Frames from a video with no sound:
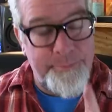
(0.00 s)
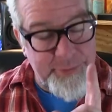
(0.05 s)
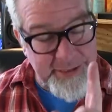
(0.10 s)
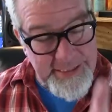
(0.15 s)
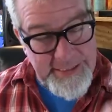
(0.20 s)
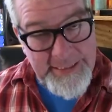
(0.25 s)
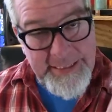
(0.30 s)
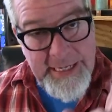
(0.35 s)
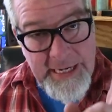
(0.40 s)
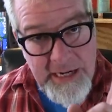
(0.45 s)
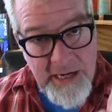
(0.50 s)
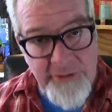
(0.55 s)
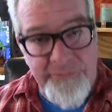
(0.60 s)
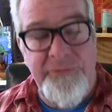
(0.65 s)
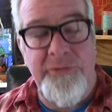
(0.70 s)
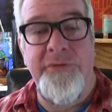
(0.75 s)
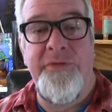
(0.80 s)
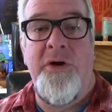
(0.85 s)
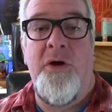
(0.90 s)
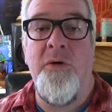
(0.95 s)
Be
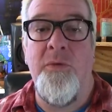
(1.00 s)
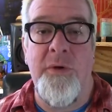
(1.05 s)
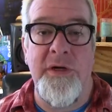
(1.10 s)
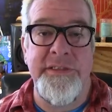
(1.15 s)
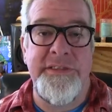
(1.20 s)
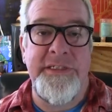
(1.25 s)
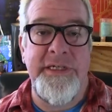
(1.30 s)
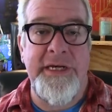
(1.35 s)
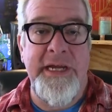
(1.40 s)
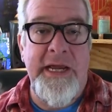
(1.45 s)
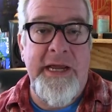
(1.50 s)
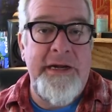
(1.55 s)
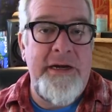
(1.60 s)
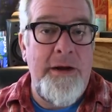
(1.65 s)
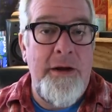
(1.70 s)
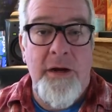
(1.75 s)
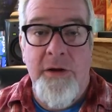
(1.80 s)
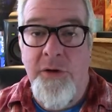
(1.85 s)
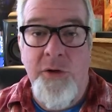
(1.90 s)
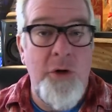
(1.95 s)
careful though, once again,
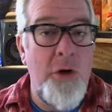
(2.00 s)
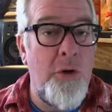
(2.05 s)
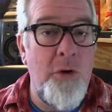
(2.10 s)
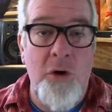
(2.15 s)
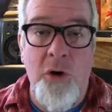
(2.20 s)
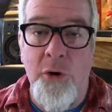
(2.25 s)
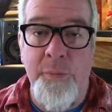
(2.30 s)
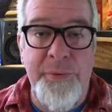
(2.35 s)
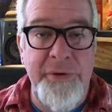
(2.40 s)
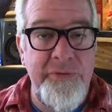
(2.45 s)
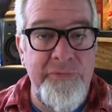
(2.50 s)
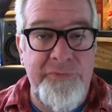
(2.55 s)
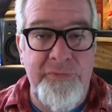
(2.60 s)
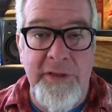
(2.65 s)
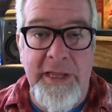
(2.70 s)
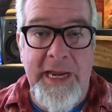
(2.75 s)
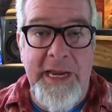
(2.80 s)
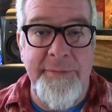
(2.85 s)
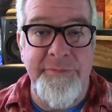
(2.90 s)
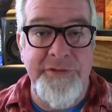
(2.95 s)
no open
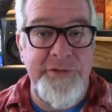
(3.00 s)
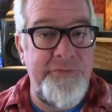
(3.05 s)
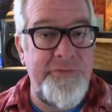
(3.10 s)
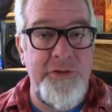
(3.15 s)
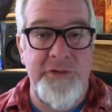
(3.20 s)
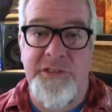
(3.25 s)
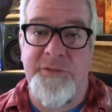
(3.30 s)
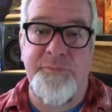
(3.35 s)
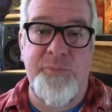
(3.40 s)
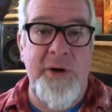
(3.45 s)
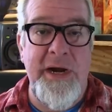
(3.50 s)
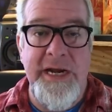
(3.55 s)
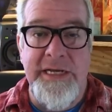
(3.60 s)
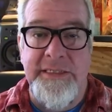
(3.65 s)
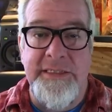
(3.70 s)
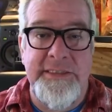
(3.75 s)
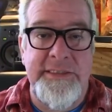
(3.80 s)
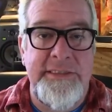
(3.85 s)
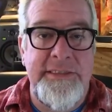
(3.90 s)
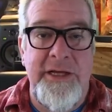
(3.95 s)
flames. If you're
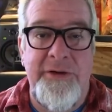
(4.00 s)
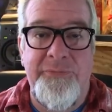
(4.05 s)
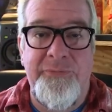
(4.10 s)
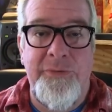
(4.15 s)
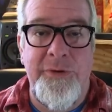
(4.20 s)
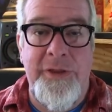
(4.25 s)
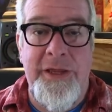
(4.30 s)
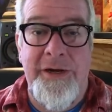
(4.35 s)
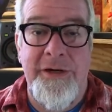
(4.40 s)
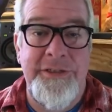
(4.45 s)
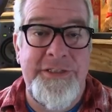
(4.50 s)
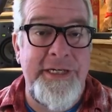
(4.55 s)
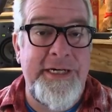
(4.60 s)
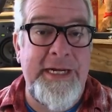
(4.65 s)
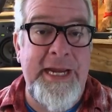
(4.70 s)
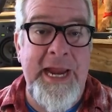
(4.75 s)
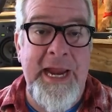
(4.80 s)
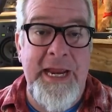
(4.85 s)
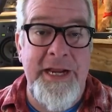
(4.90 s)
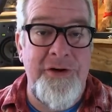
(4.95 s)
spraying this stuff where there's a
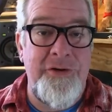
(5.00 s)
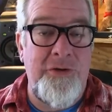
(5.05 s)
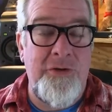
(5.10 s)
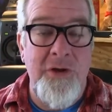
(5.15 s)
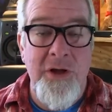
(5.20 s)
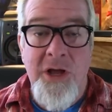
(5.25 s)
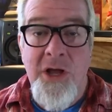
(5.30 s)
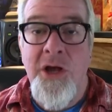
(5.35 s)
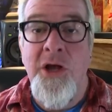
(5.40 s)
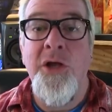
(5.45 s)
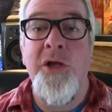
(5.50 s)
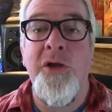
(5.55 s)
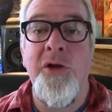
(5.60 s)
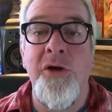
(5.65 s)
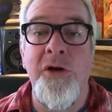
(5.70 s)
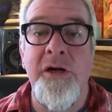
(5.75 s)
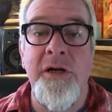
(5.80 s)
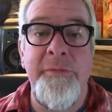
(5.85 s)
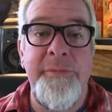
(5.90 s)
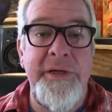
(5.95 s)
candle,
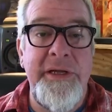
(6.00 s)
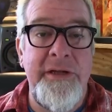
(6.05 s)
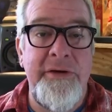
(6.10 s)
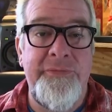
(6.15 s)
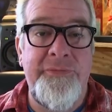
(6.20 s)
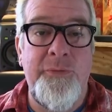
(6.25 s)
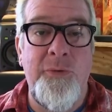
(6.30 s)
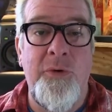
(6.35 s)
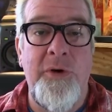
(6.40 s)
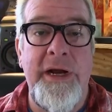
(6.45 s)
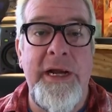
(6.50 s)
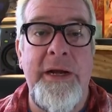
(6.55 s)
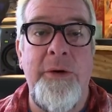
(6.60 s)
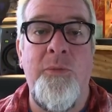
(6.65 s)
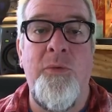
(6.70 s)
you're gonna be in for a